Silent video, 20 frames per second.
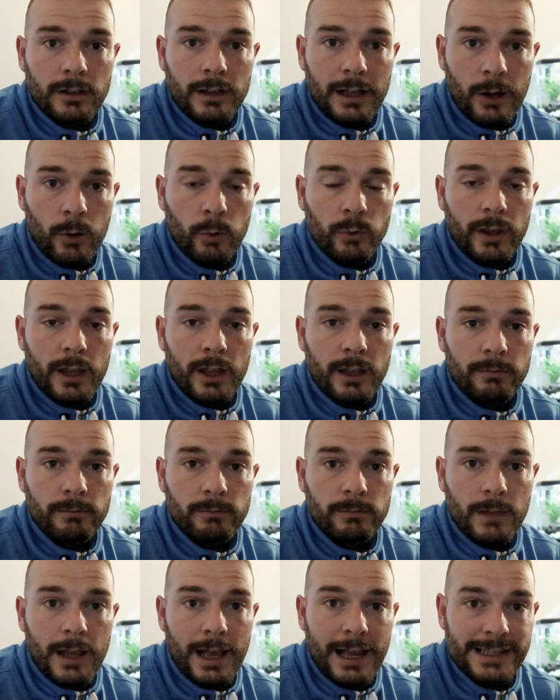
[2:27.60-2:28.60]
out there?
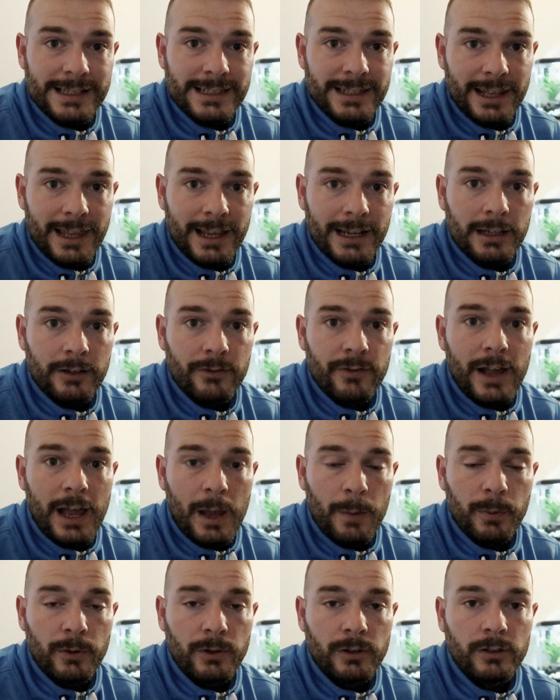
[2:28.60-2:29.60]
Has life
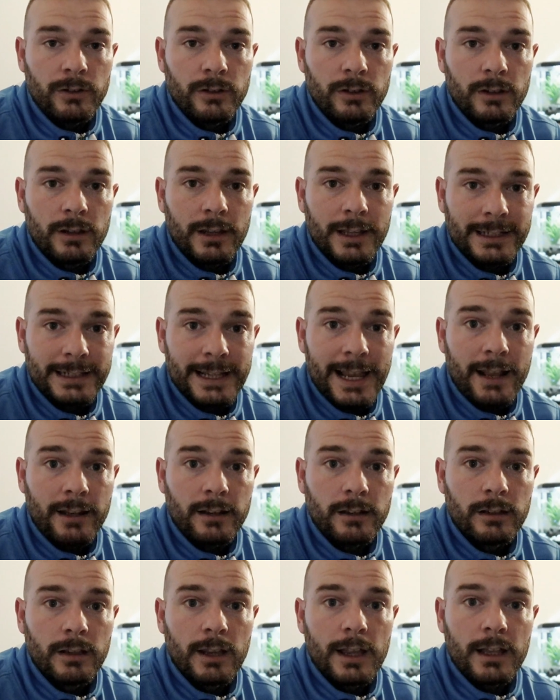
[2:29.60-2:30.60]
happened
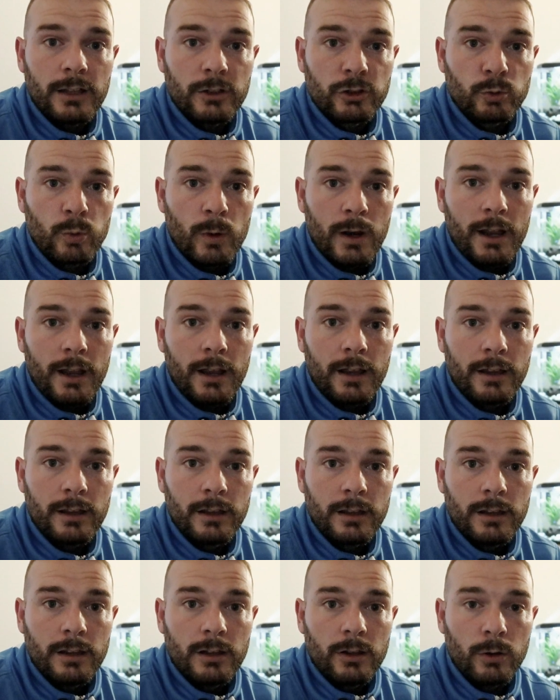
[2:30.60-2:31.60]
again elsewhere
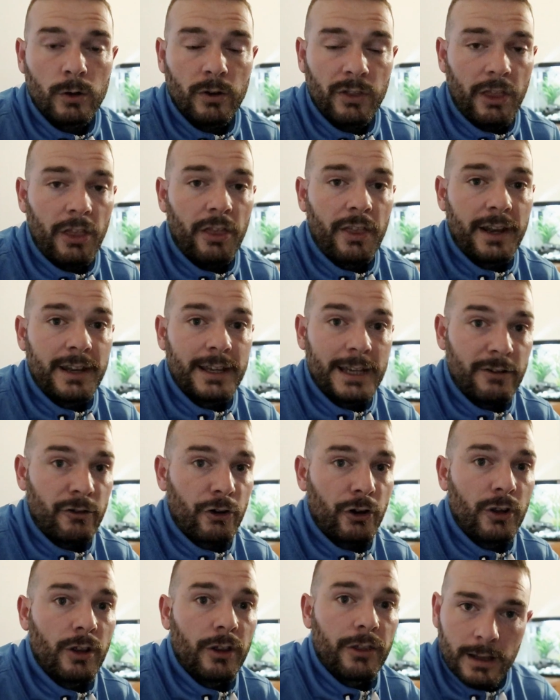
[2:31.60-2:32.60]
other than here
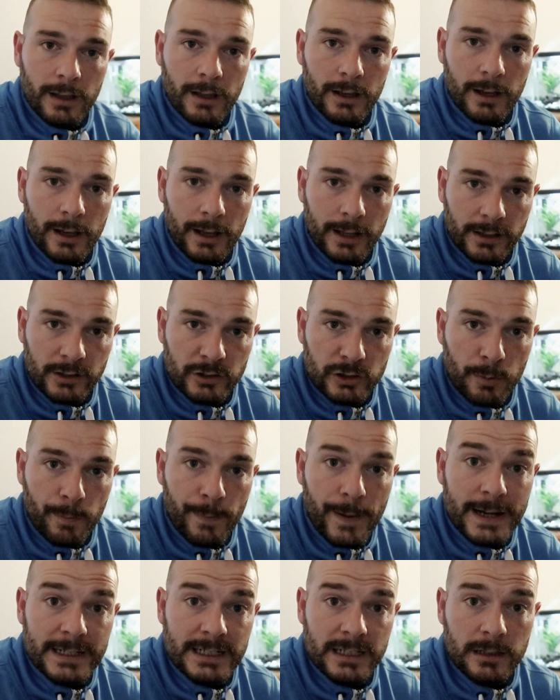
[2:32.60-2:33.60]
on Earth? And so
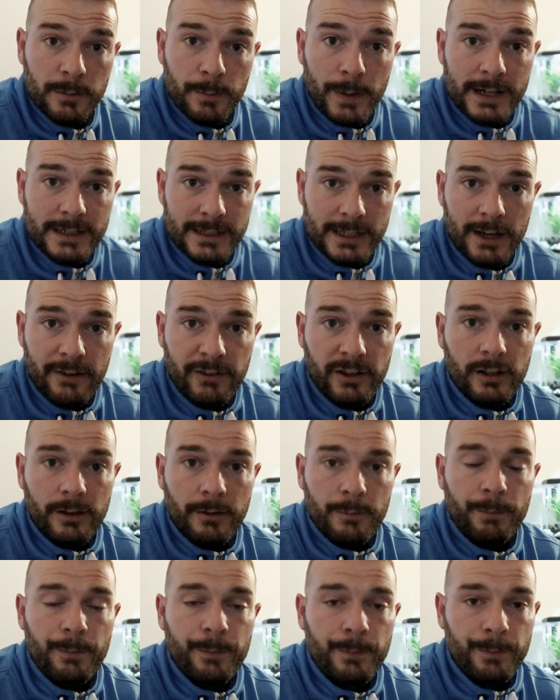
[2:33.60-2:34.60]
back to the bacteria.
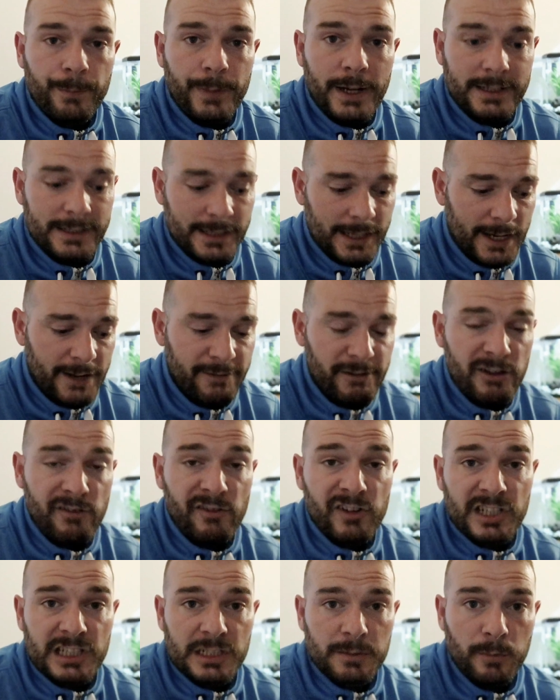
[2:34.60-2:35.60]
Bacteria,
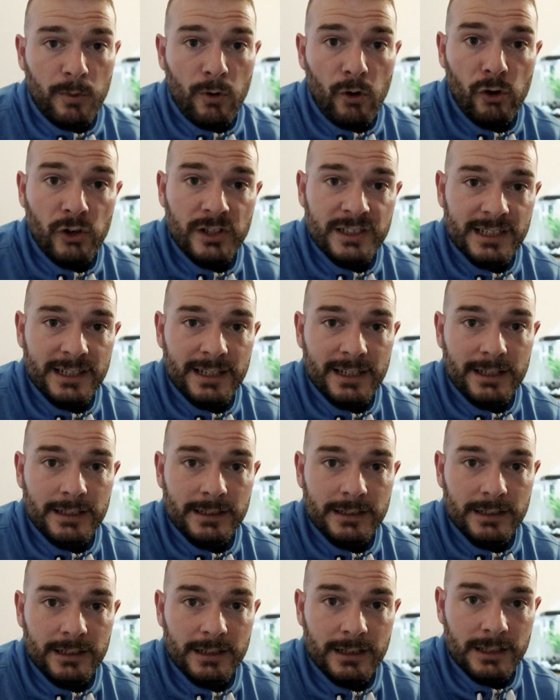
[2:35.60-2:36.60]
as small as it
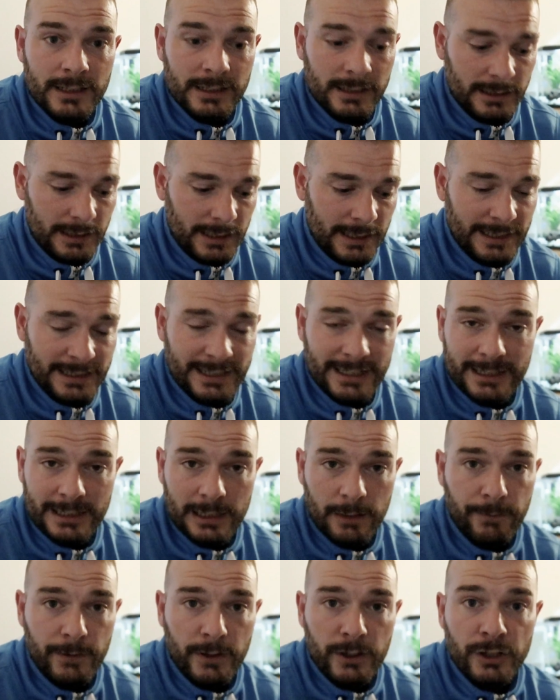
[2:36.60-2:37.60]
is, as
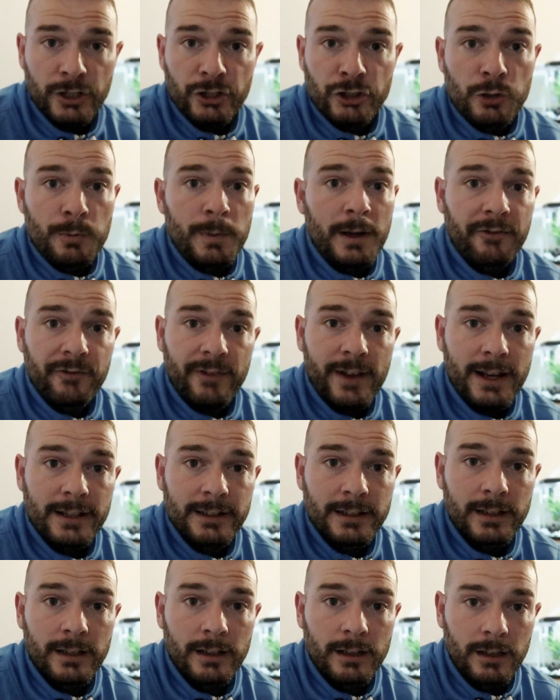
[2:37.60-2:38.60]
insignificant as you might
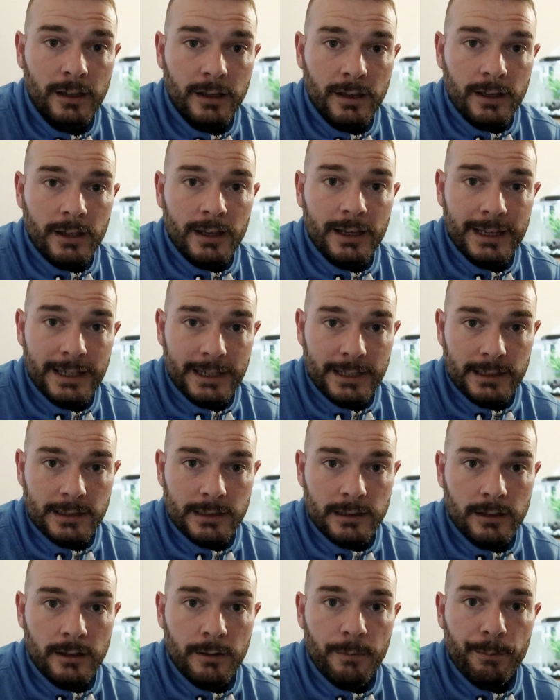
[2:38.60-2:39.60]
find it,
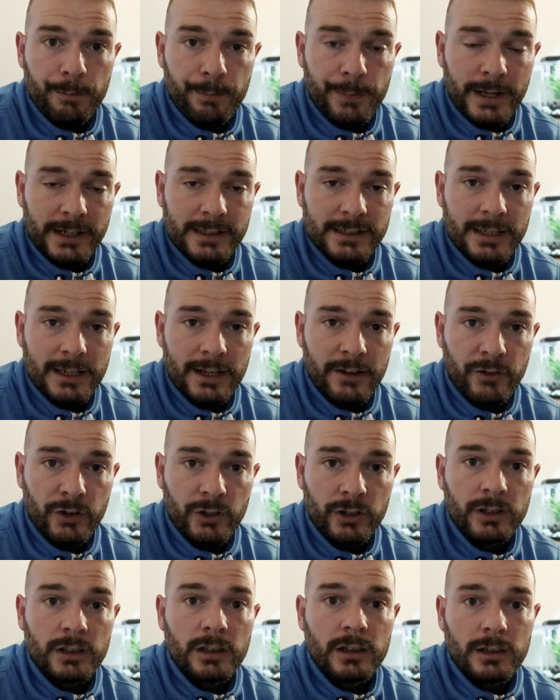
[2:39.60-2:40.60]
is
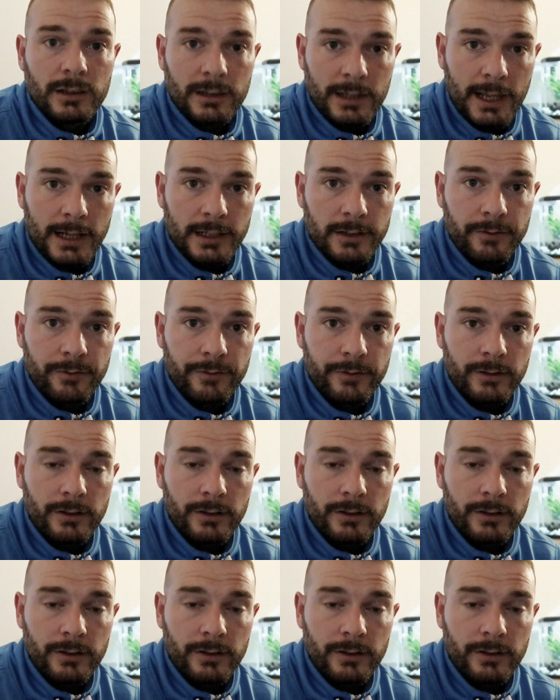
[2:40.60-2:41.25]
bacterial life.